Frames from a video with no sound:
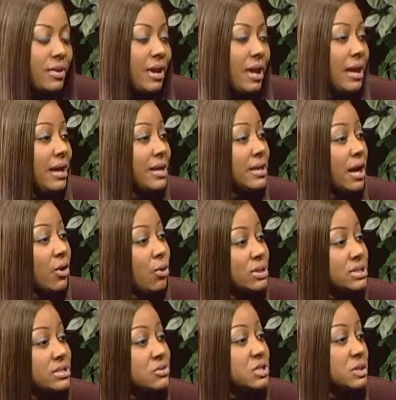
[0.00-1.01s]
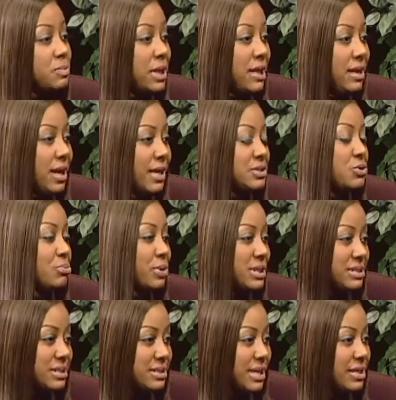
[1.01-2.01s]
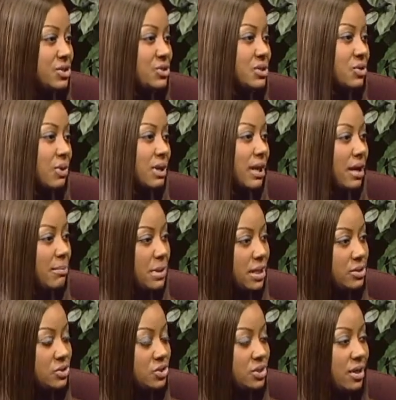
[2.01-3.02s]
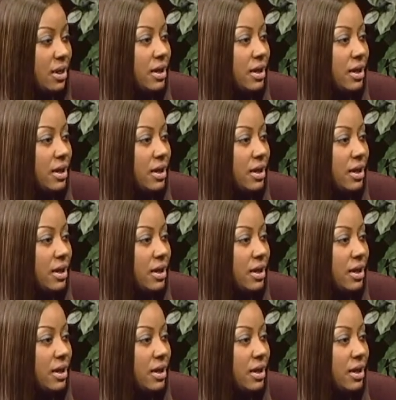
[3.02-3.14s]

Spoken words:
And I also speak. I do presentations on image,